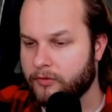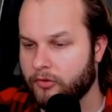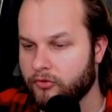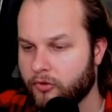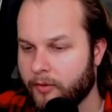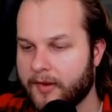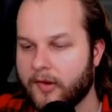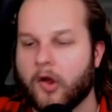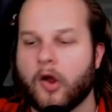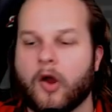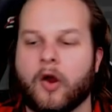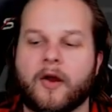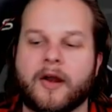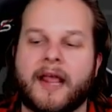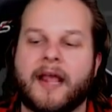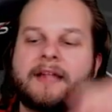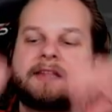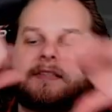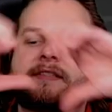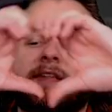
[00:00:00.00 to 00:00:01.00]
No about a hard
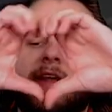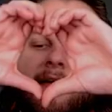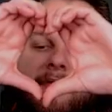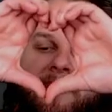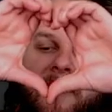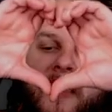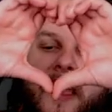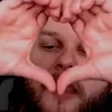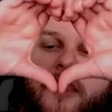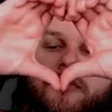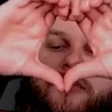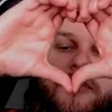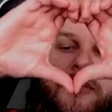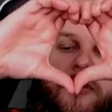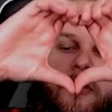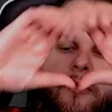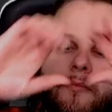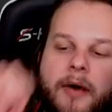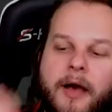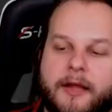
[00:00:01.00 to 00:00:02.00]
hand, Steph. Thank you
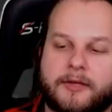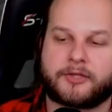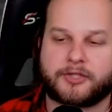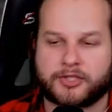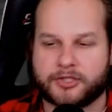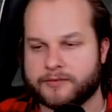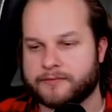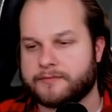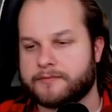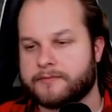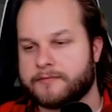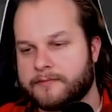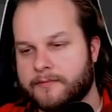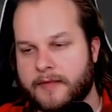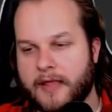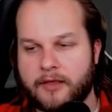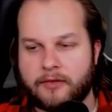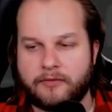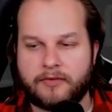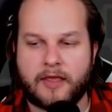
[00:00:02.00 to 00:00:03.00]
so much.
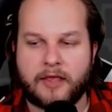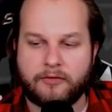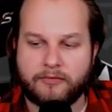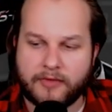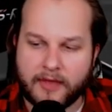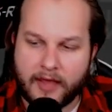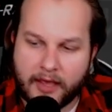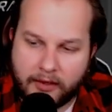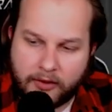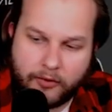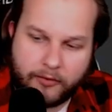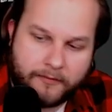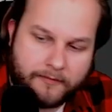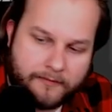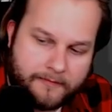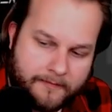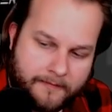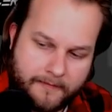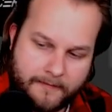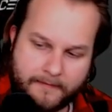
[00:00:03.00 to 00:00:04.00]
Thank you, thank you, thank you.
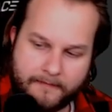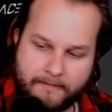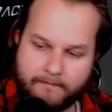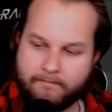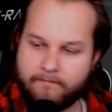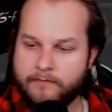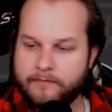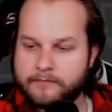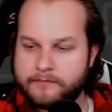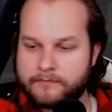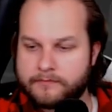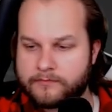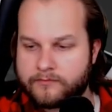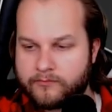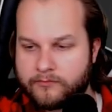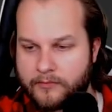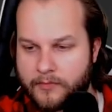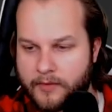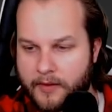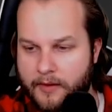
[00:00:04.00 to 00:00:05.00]

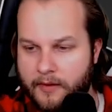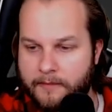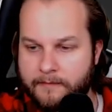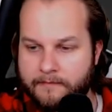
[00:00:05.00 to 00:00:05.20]
Yeah.